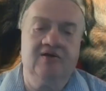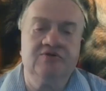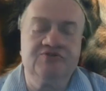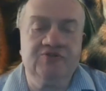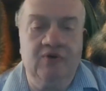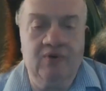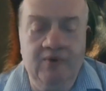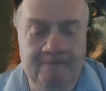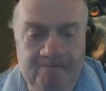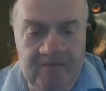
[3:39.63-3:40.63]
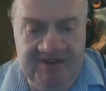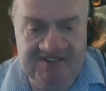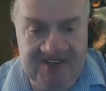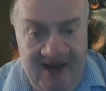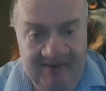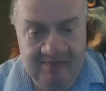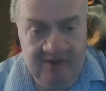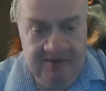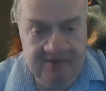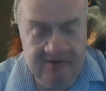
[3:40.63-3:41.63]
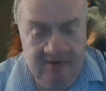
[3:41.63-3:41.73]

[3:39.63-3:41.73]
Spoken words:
So excitement